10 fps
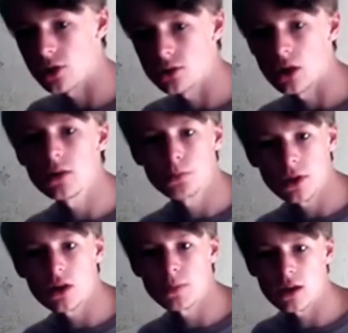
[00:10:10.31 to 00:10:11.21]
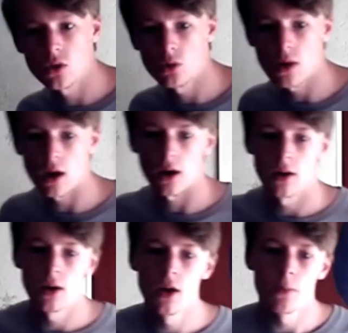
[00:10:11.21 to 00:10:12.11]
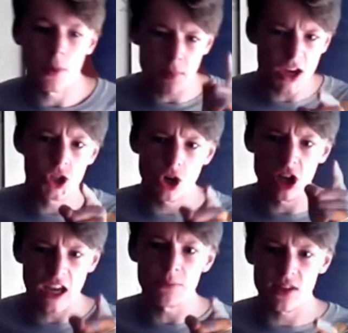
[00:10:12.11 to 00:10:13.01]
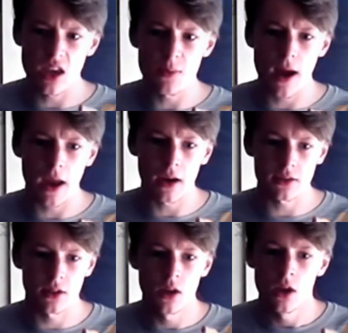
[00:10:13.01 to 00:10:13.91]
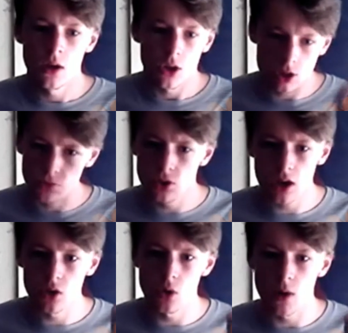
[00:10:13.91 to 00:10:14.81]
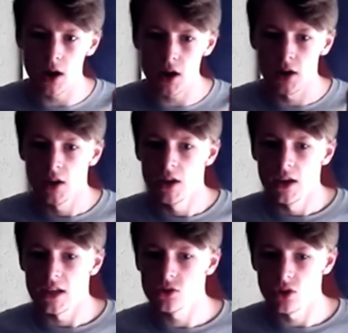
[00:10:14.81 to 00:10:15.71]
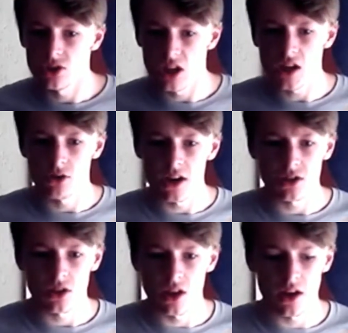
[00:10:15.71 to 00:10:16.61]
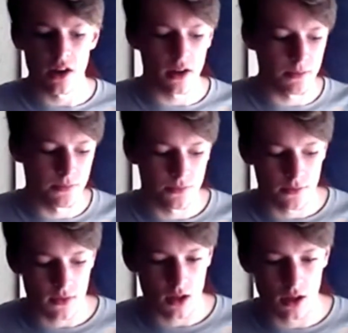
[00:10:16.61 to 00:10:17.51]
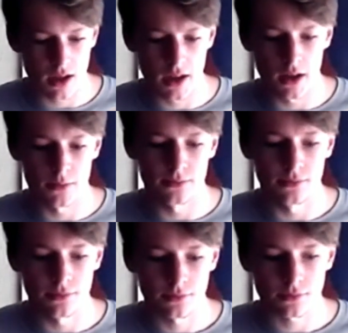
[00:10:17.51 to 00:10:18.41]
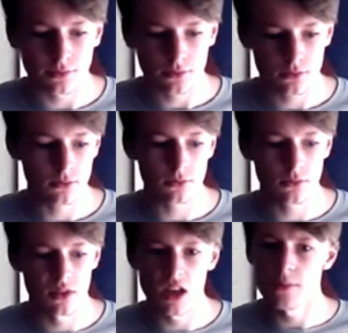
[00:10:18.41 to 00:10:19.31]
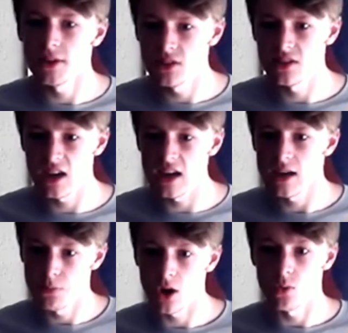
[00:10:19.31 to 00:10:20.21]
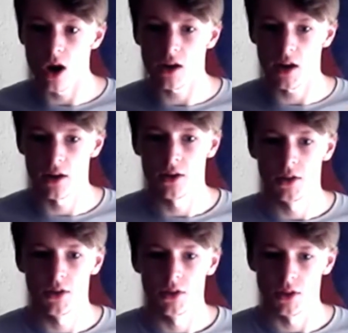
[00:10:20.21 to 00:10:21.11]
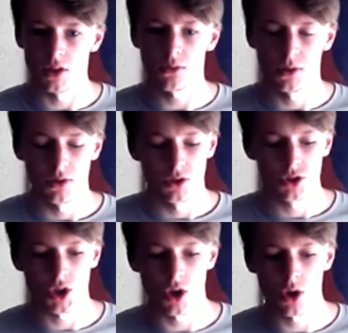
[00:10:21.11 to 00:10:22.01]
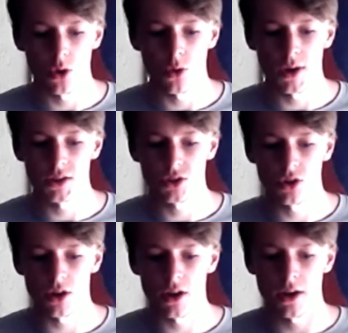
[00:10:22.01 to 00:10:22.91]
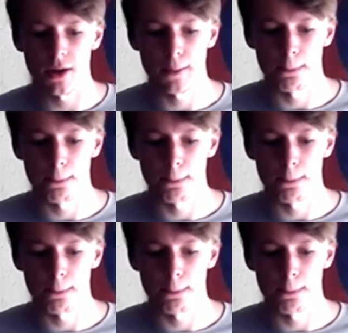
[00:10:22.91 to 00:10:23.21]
down, put in a bit of cold water. But make sure you keep the tea bag in it, because if you add cold water, it's going to decrease the amount of tea per water, you know? So it's going to